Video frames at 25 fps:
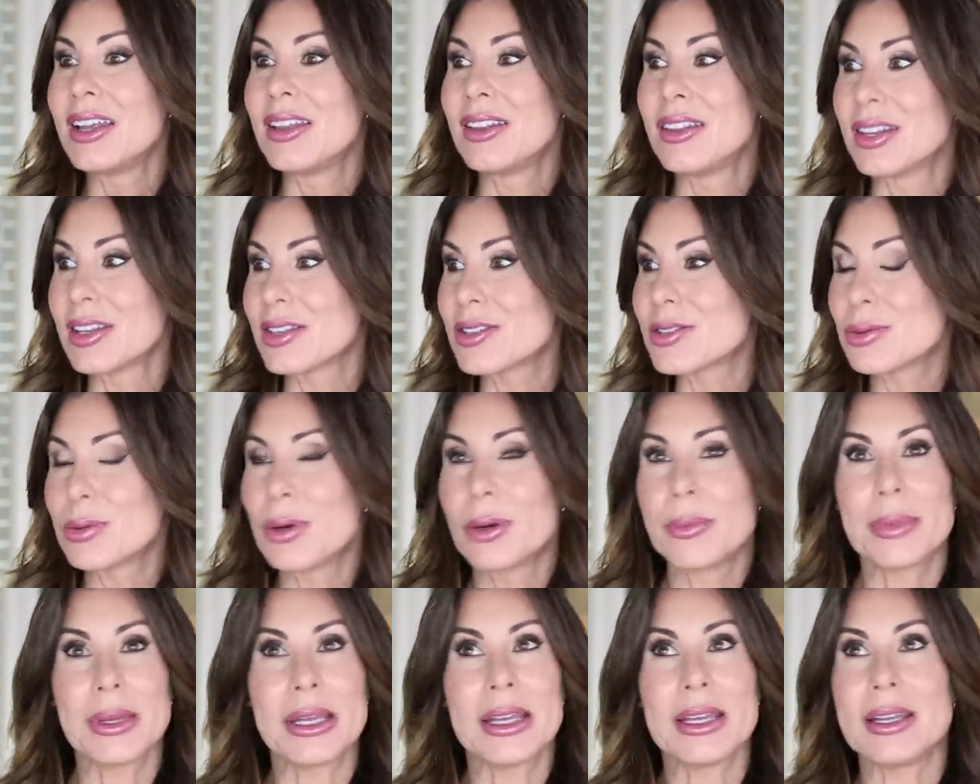This
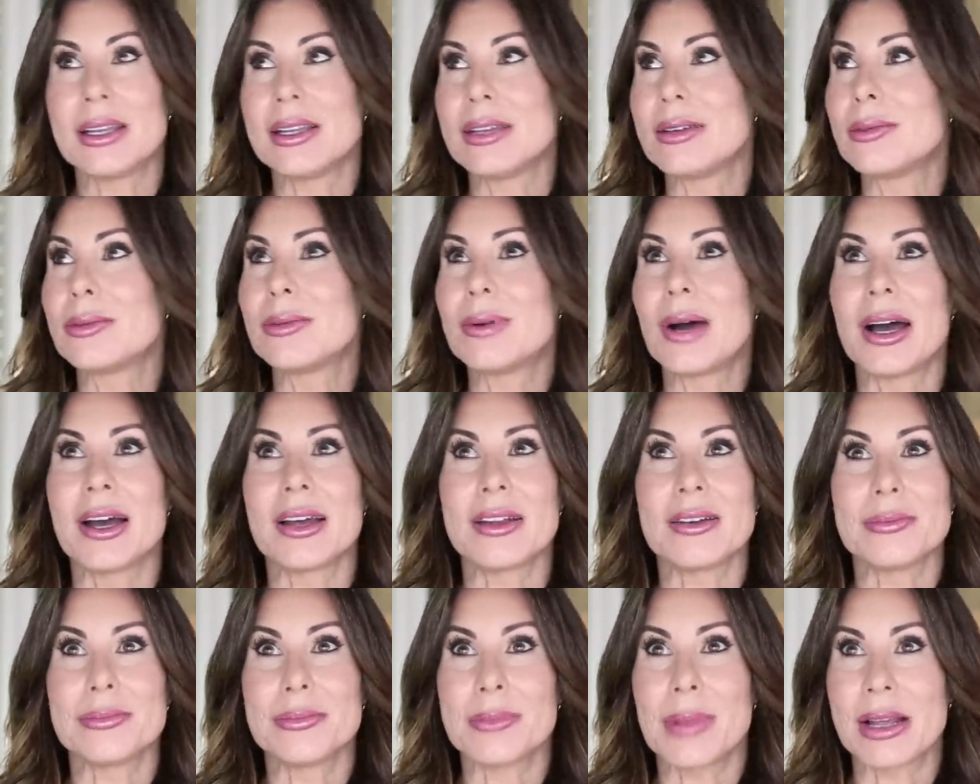will be,
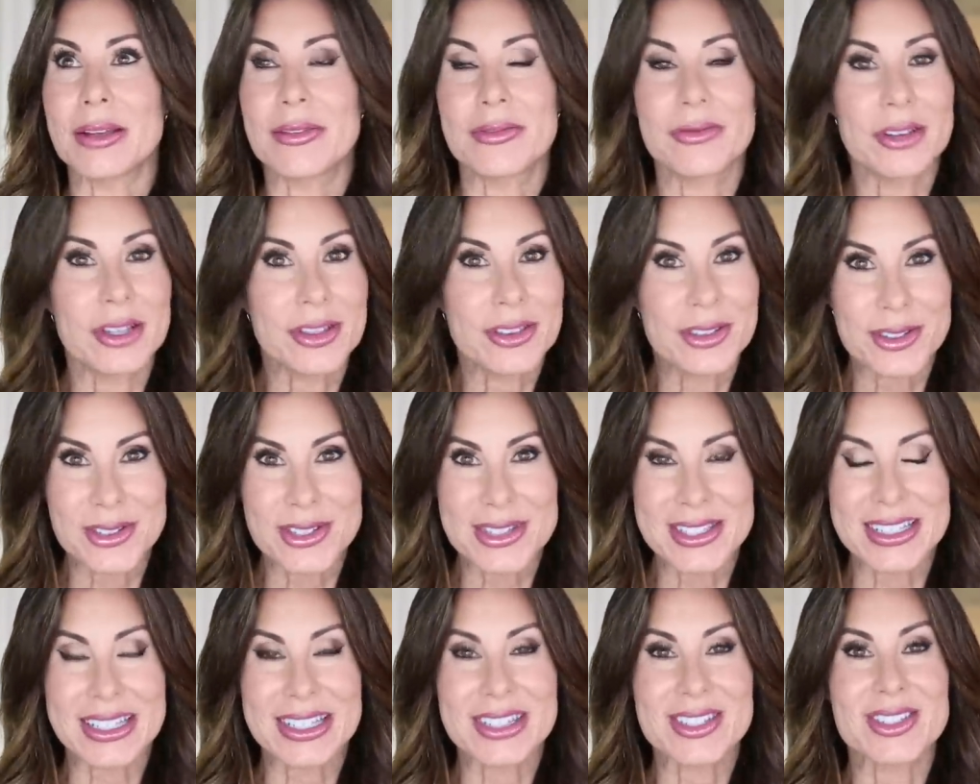what, my fifth or
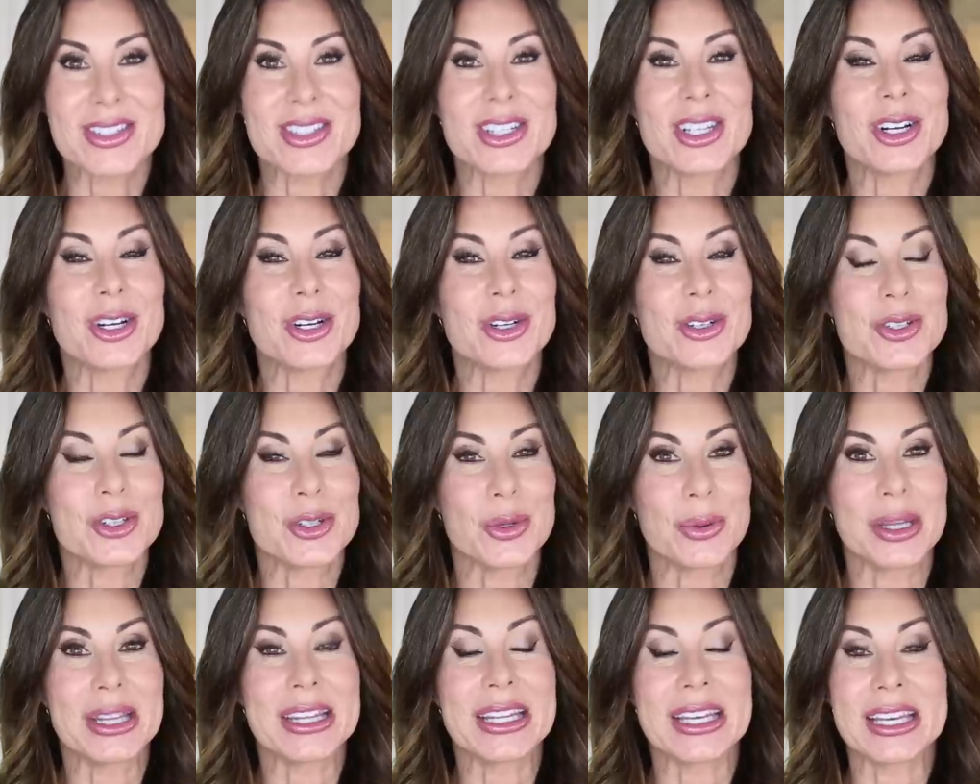sixth year
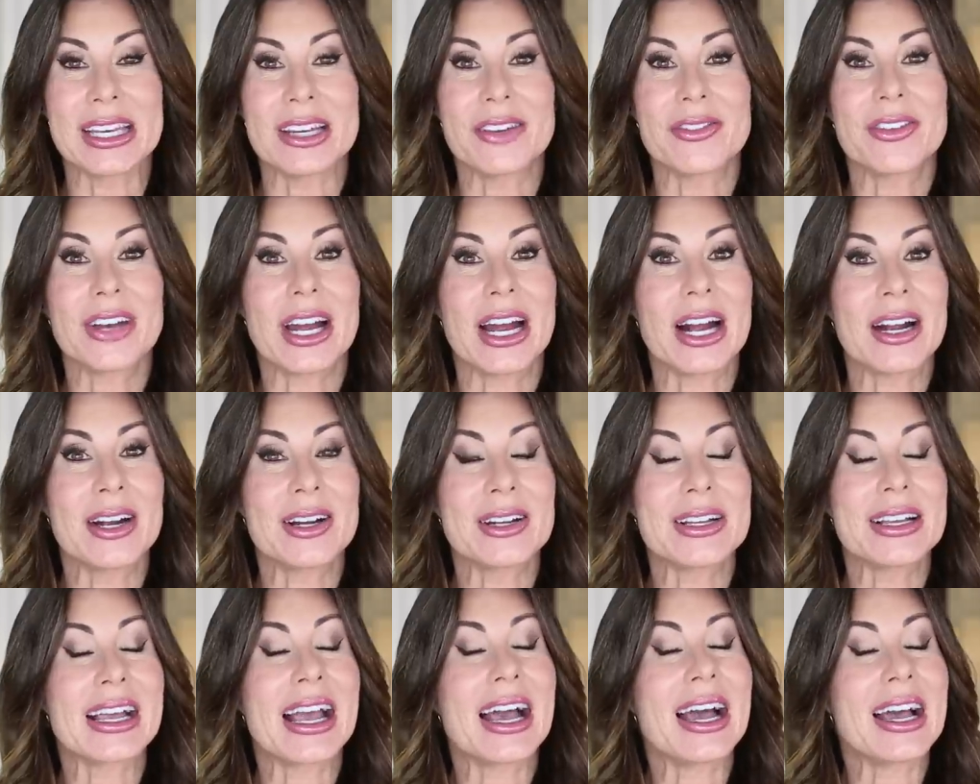doing the gift
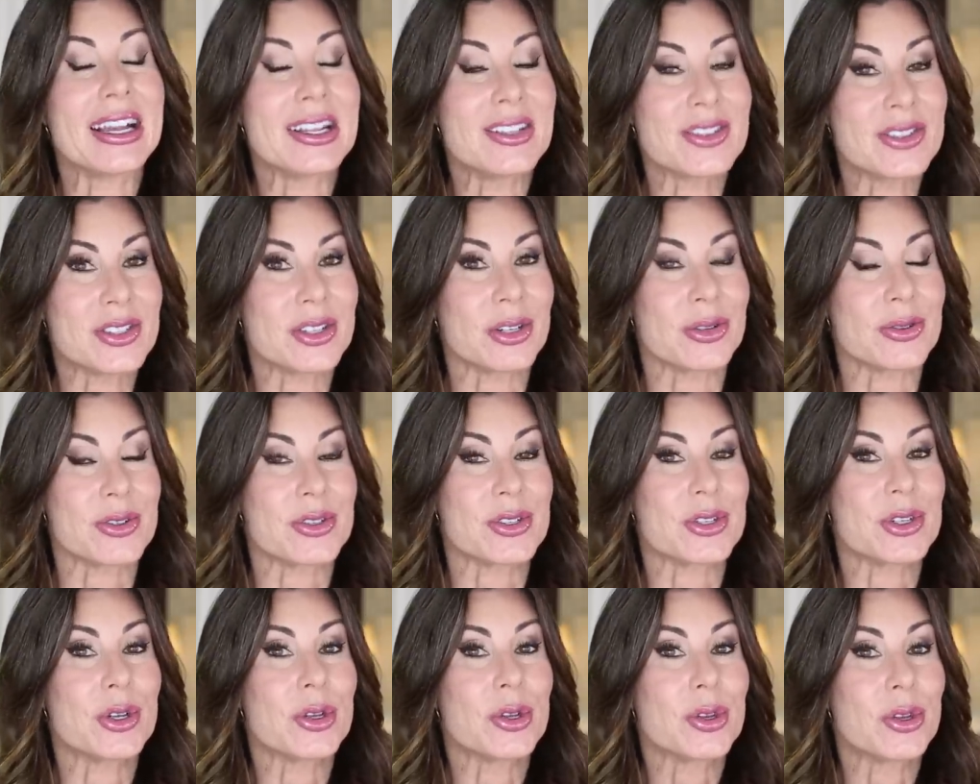guides.
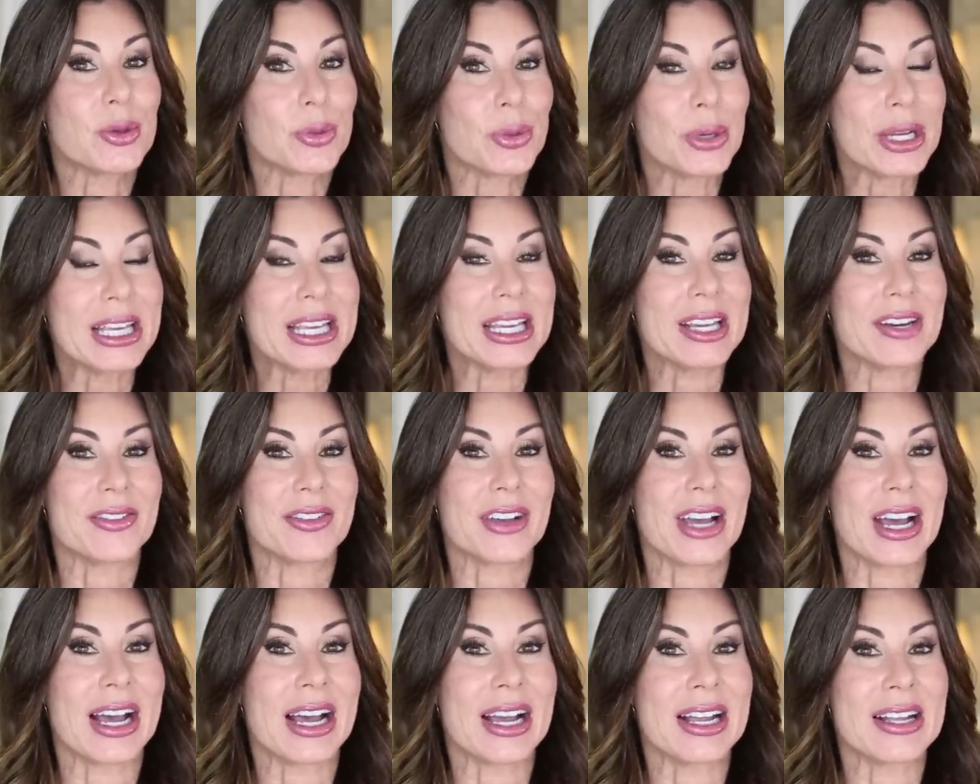There's three
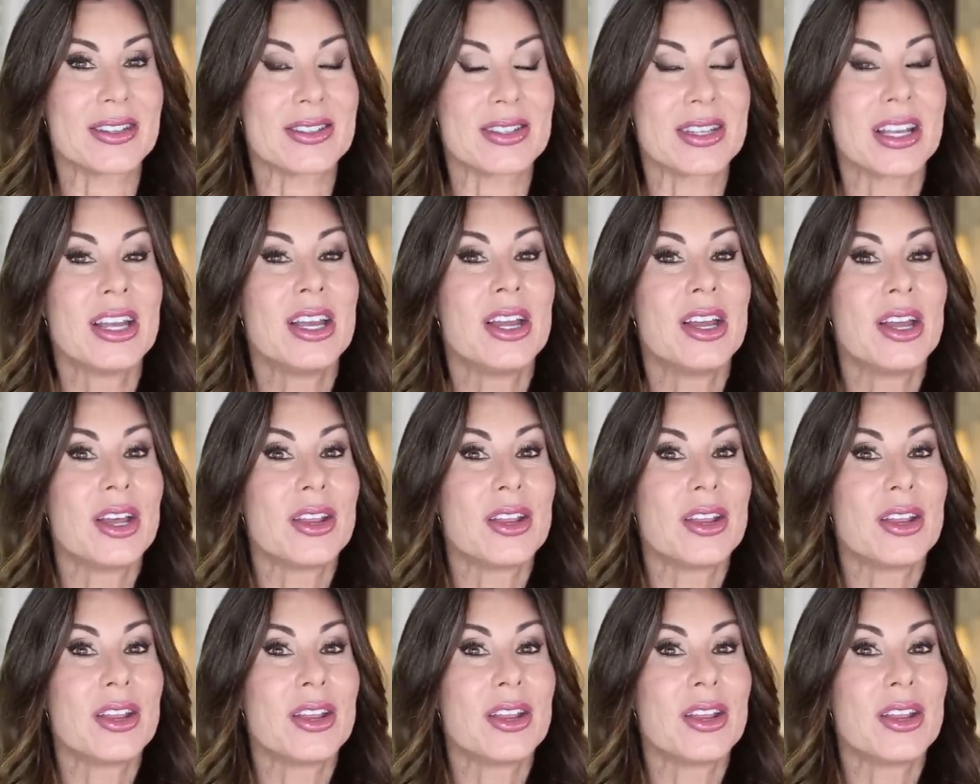gift guides.